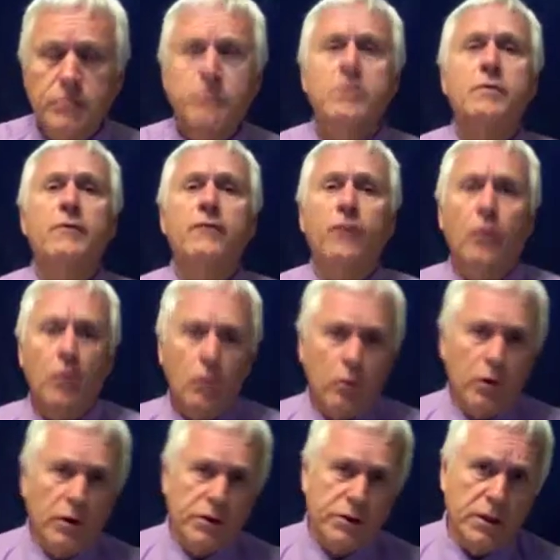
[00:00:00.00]
It used to be 4
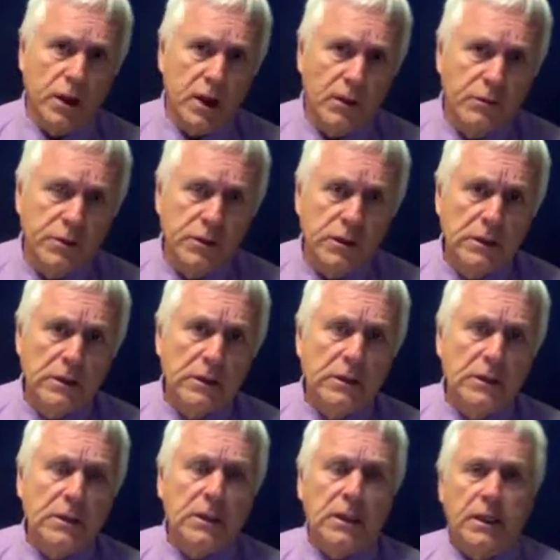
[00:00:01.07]
workshops,
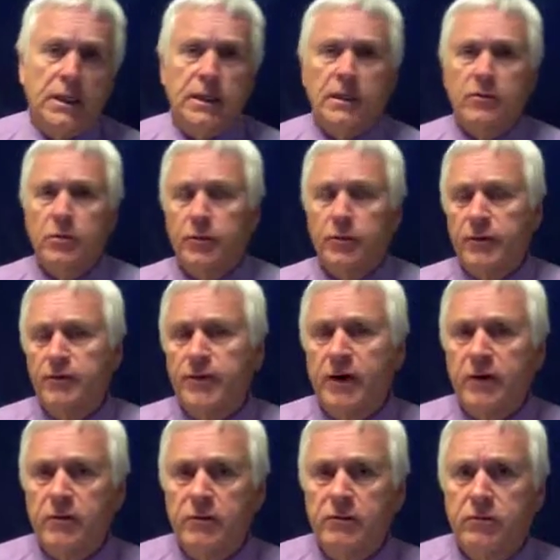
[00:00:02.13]
but we
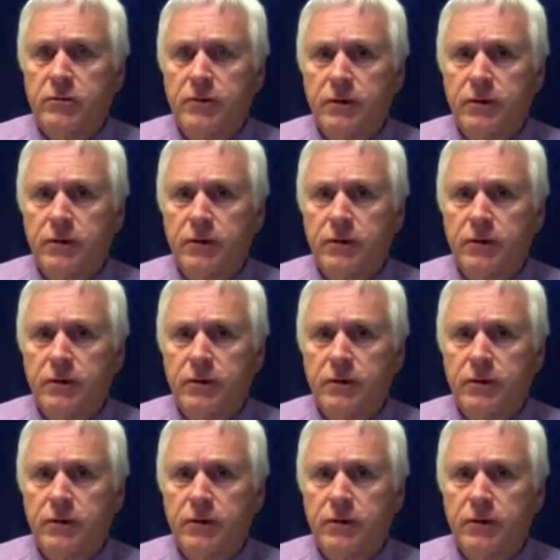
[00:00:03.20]
found it,